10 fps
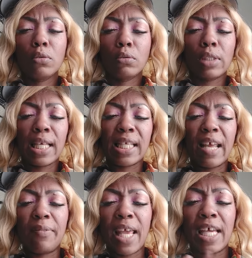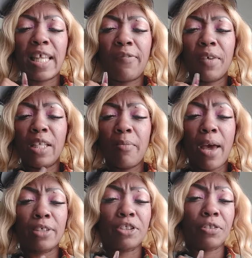That's definitely how they feel
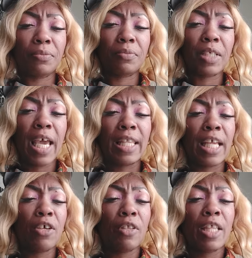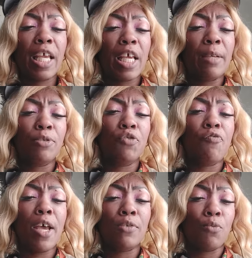about you. Okay, they know that they can come to you
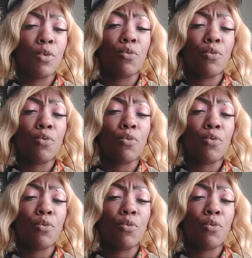as with a